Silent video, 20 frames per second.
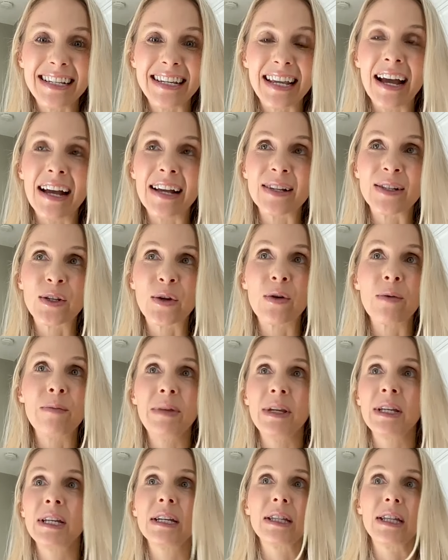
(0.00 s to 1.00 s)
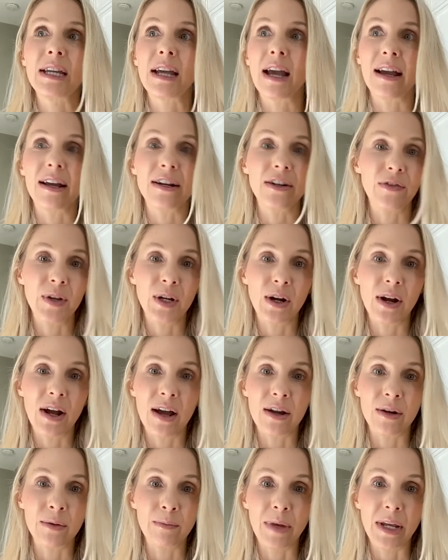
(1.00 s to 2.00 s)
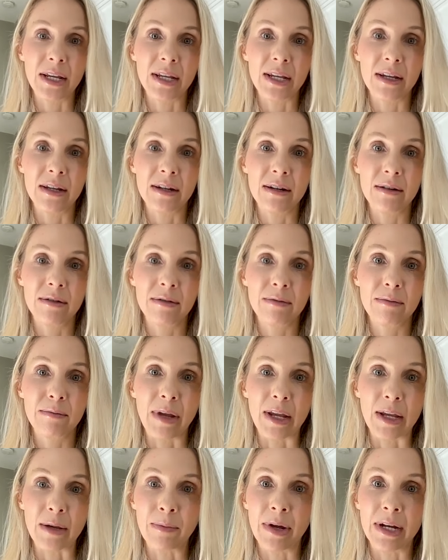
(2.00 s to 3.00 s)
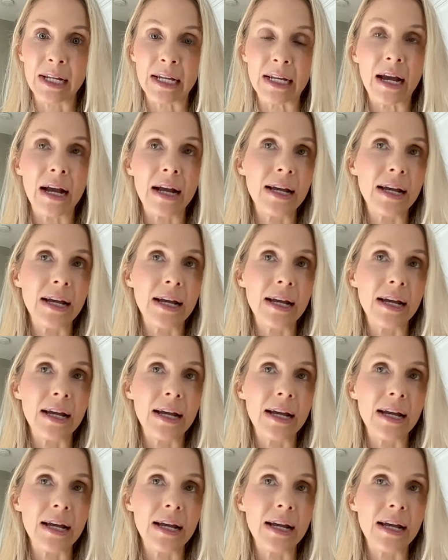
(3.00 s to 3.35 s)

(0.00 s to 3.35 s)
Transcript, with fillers: Yeah. So immediately, I had to figure out how to make it make money.